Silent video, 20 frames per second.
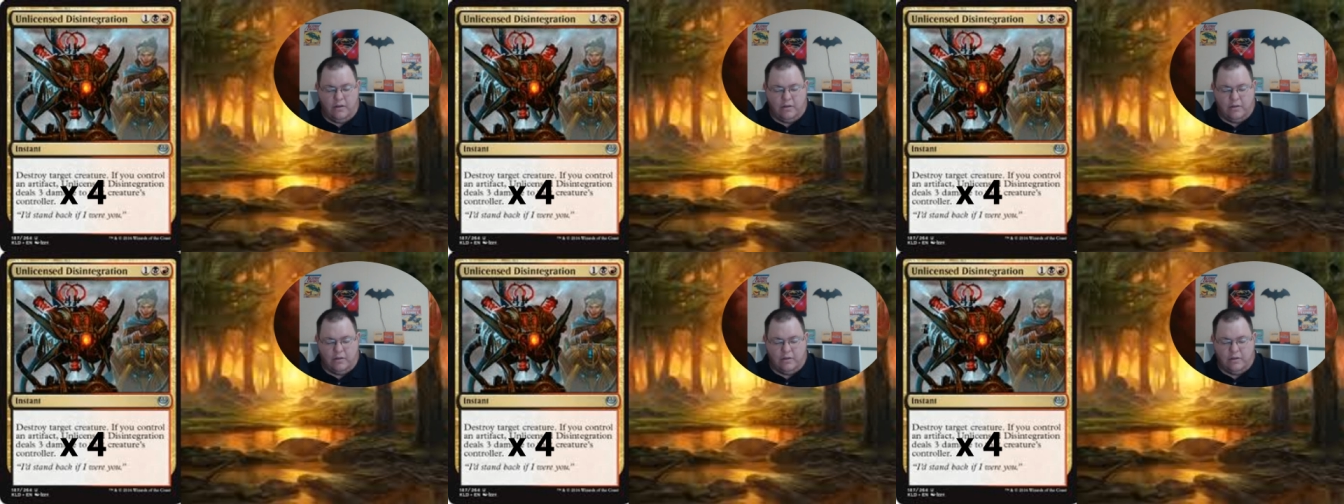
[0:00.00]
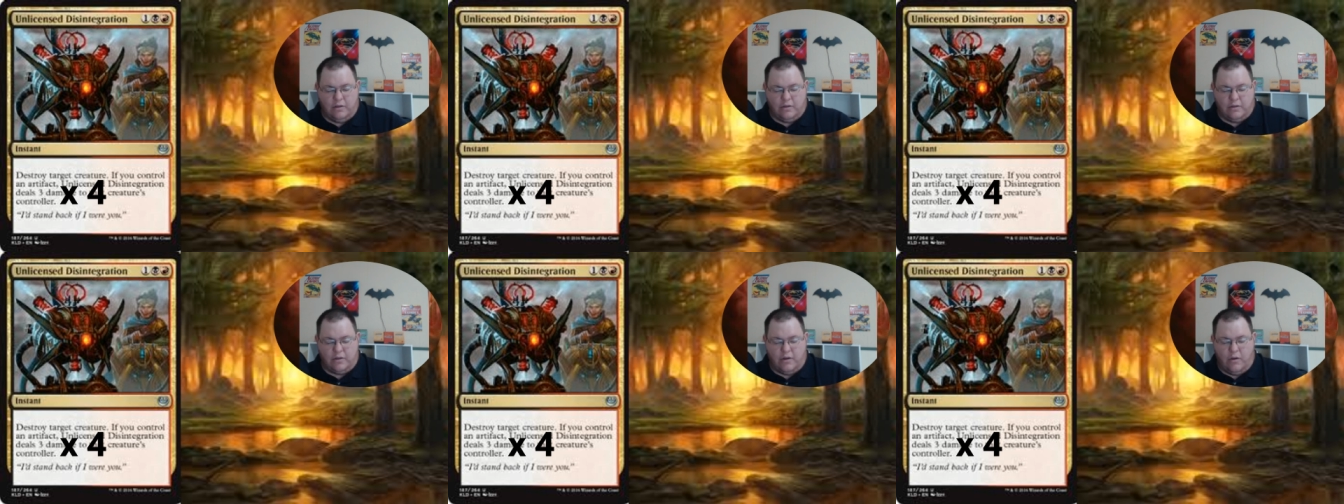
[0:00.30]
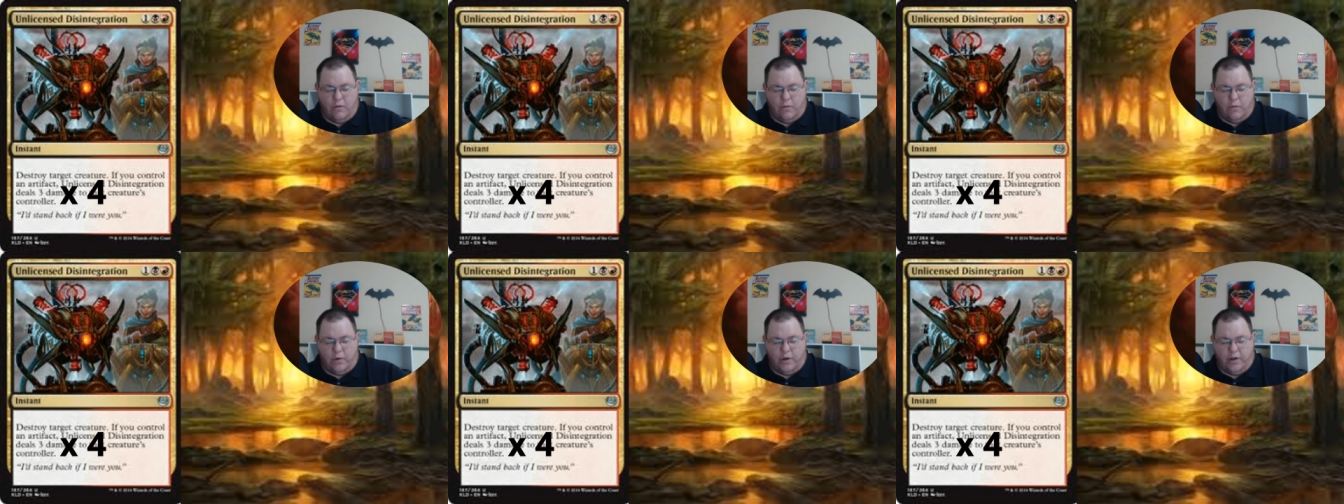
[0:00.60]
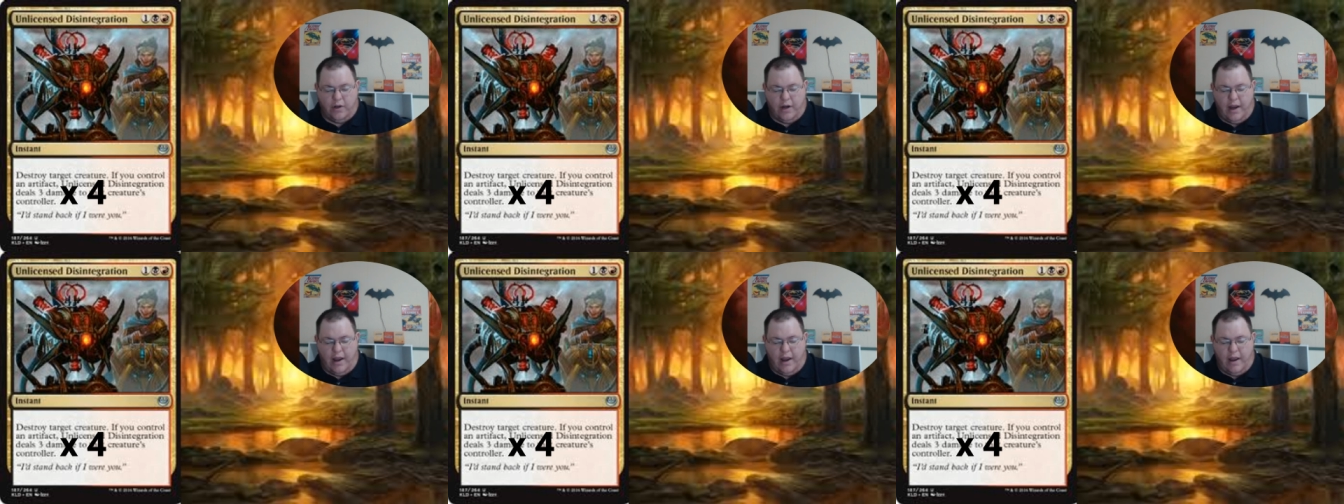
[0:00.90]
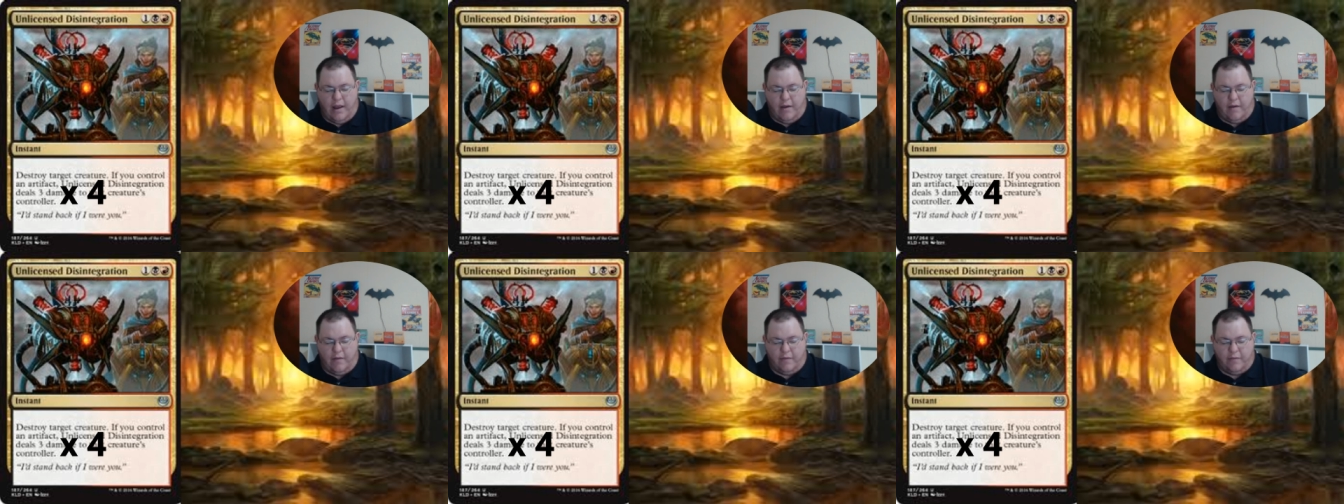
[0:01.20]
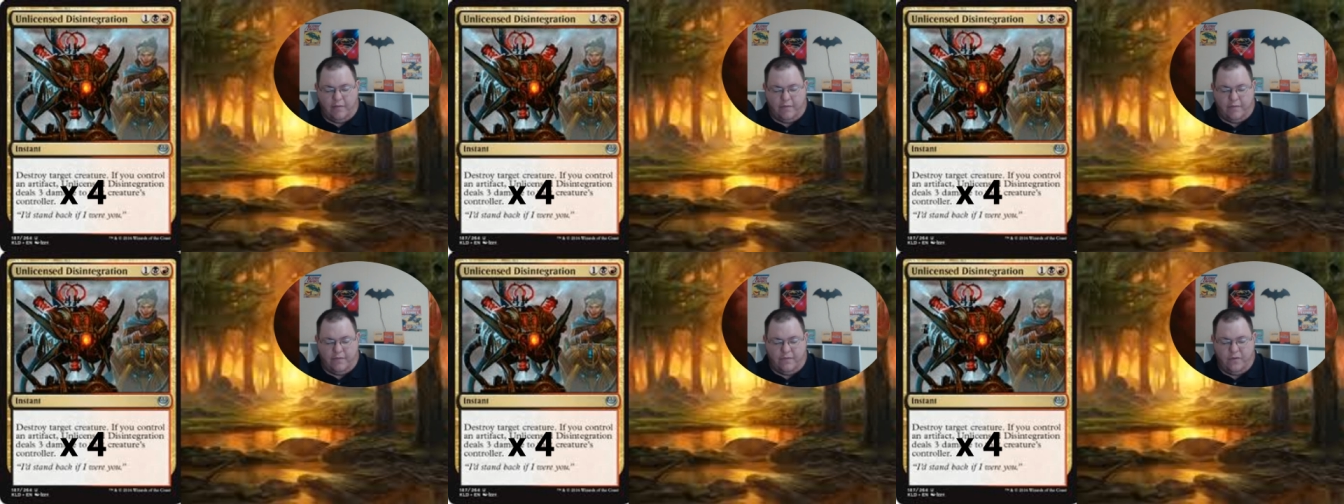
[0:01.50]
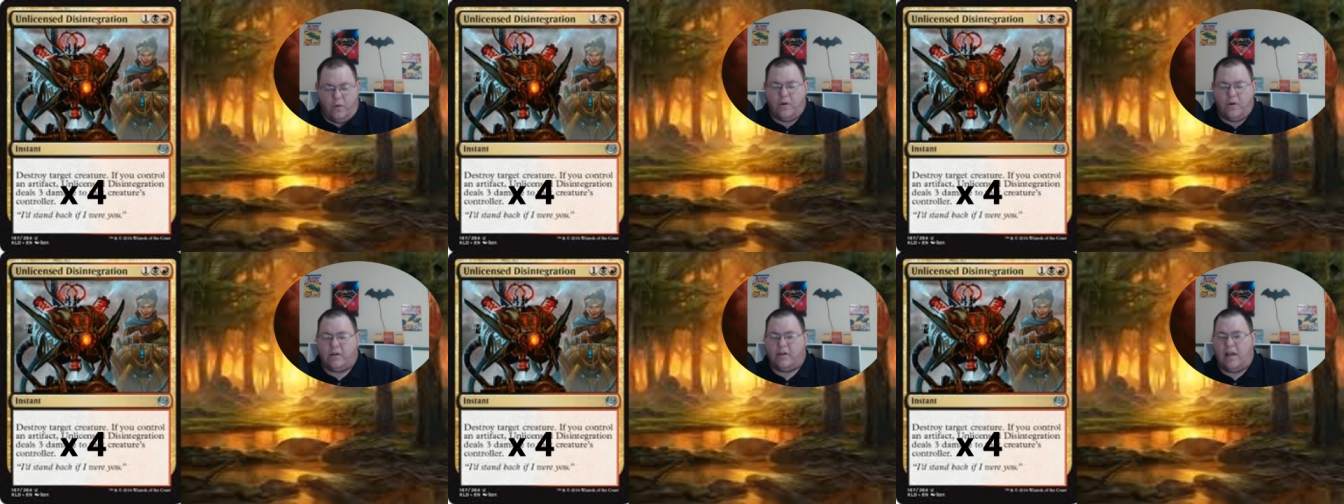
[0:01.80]
So we're going to have
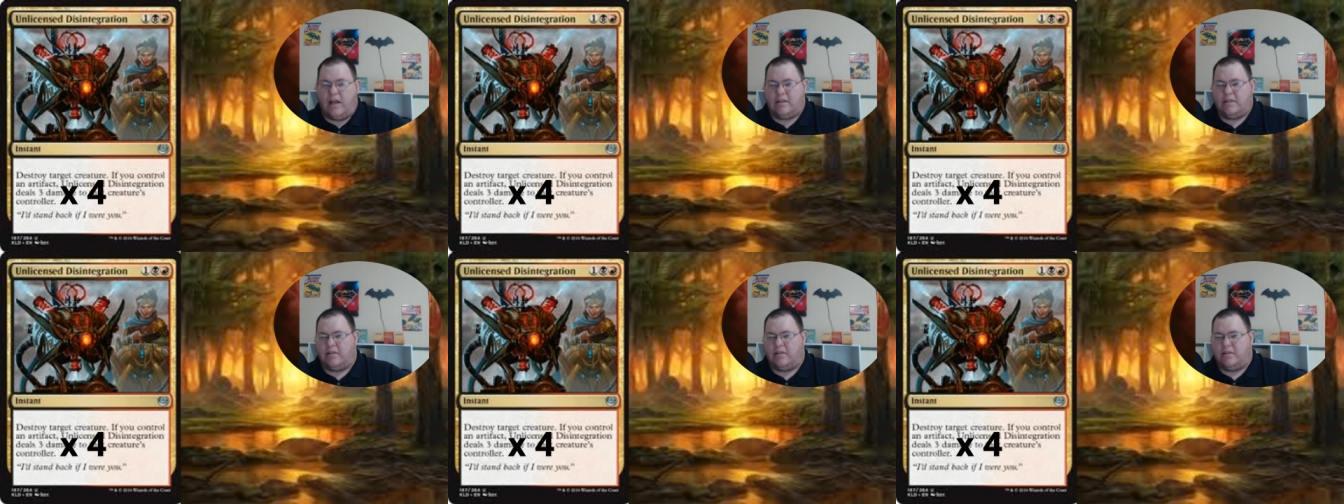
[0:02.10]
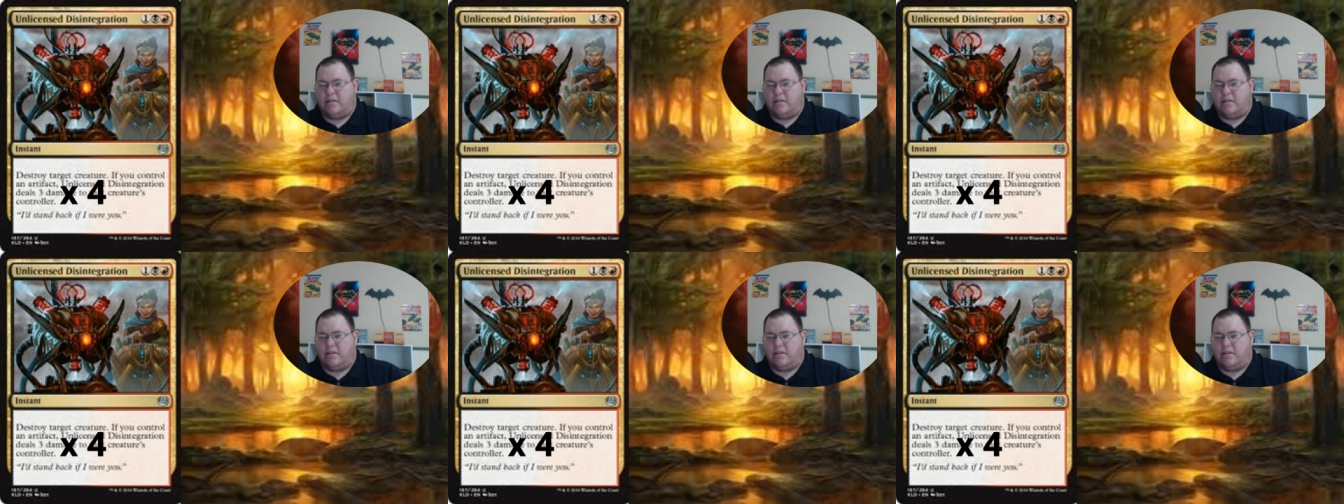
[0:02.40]
4 Unlicensed